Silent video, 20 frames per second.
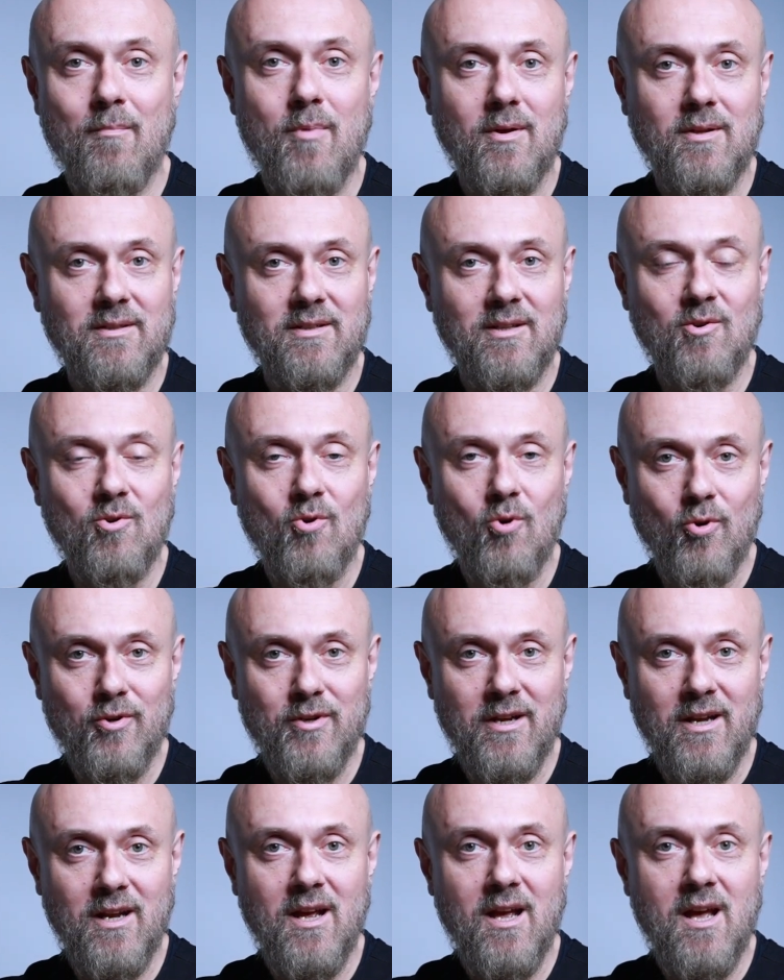
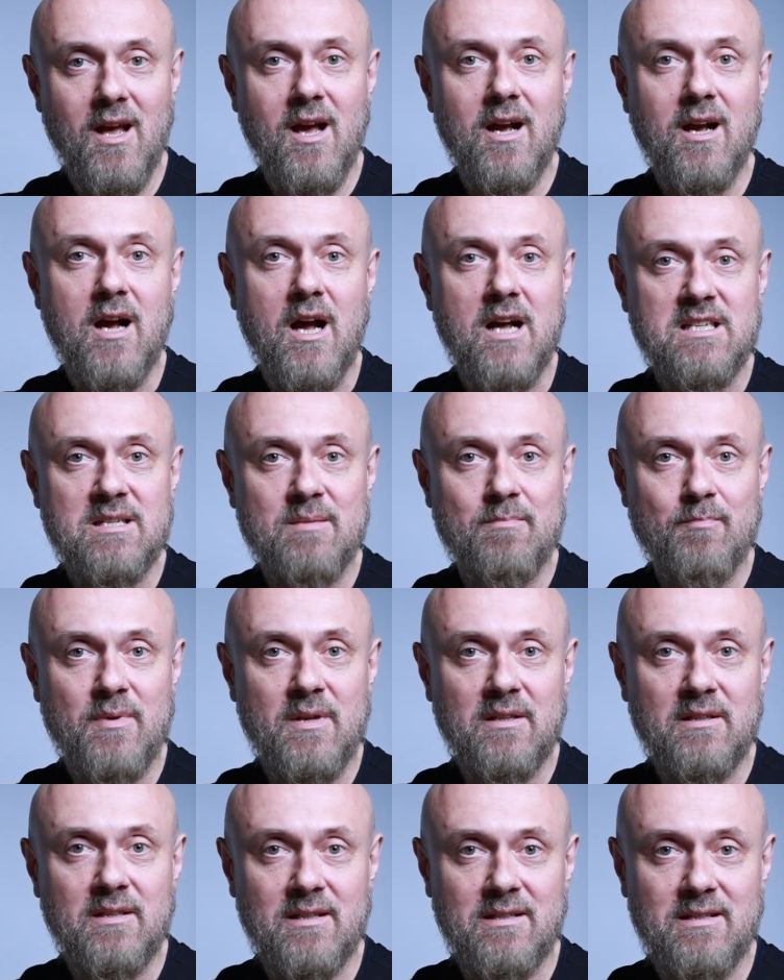Polygoni,
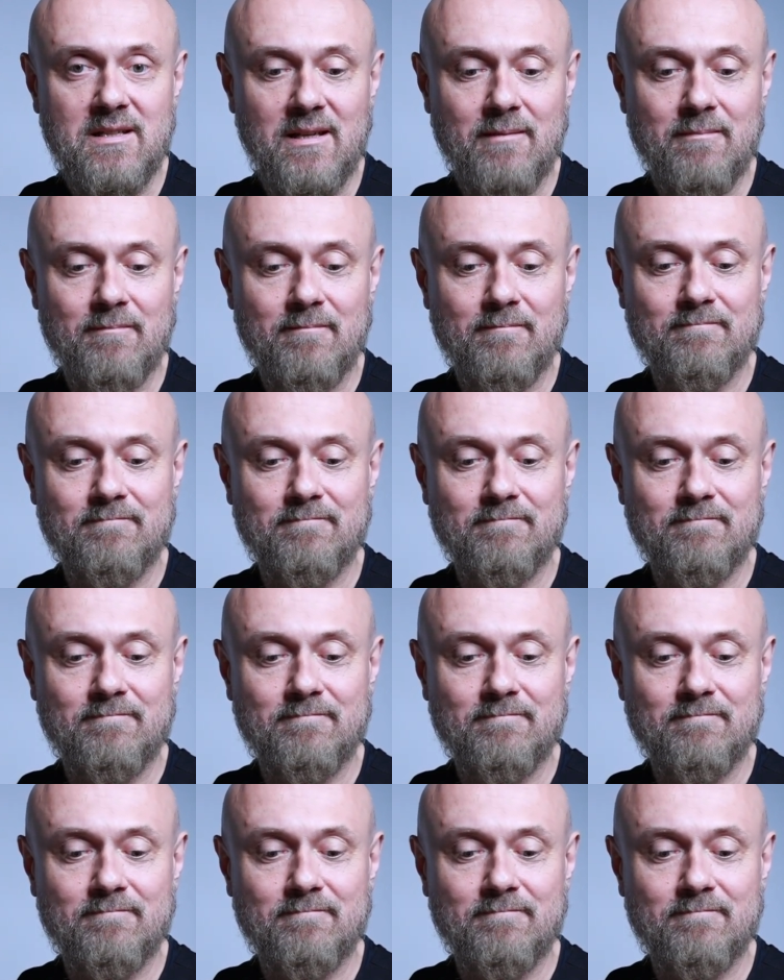Cuspidati.